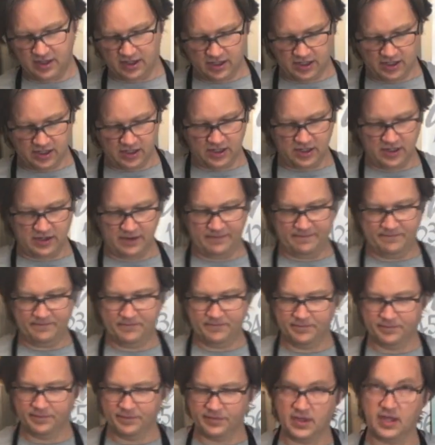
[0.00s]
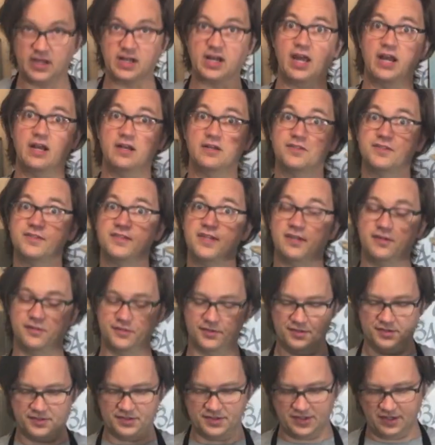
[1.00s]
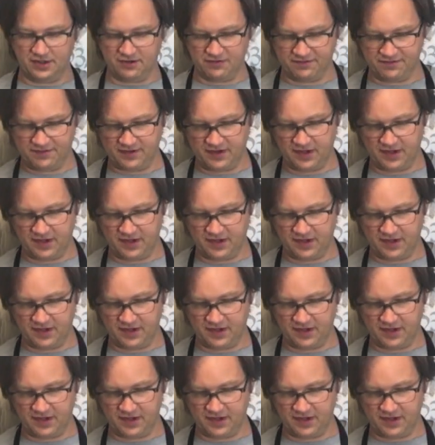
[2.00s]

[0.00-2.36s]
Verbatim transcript: Um, that kind of settles itself